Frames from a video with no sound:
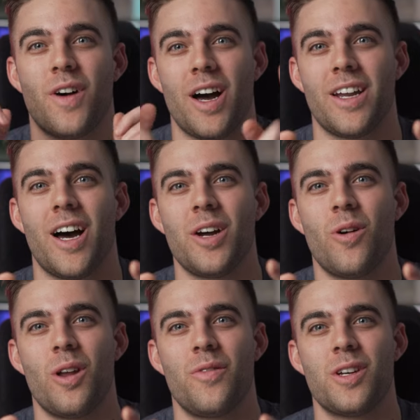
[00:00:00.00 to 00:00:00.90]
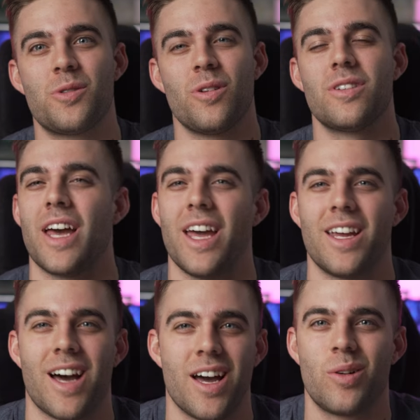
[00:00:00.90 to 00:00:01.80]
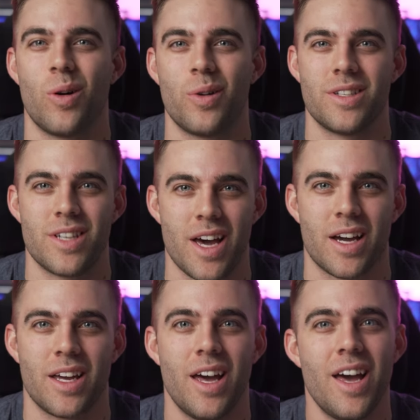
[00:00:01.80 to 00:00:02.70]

find high quality visuals and high quality tech.